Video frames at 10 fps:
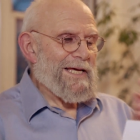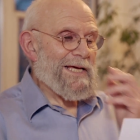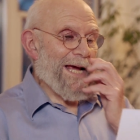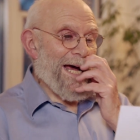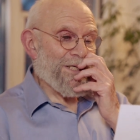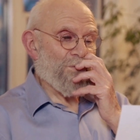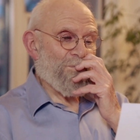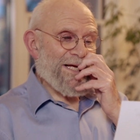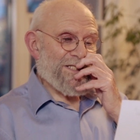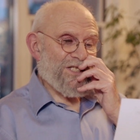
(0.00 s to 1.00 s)
He added
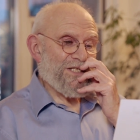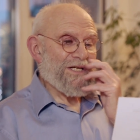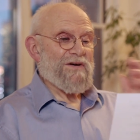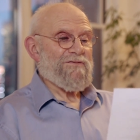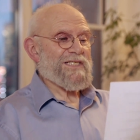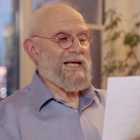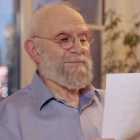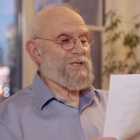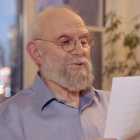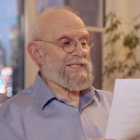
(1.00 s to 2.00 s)
weights for
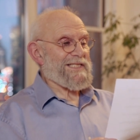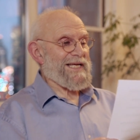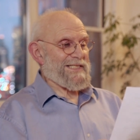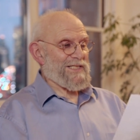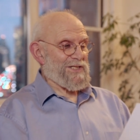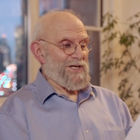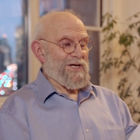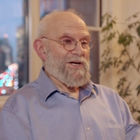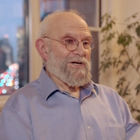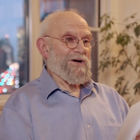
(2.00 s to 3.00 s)
subsequent sets,
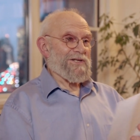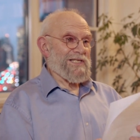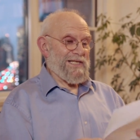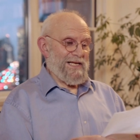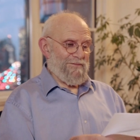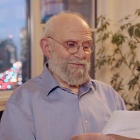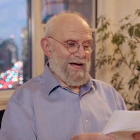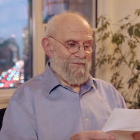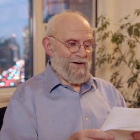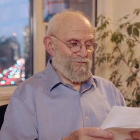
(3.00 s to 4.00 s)
going to nearly
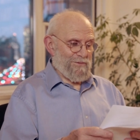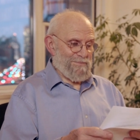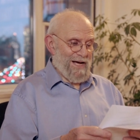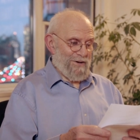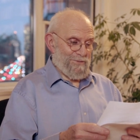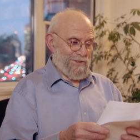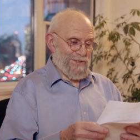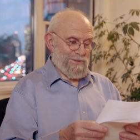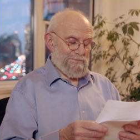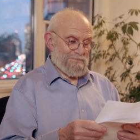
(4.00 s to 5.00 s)
500 pounds.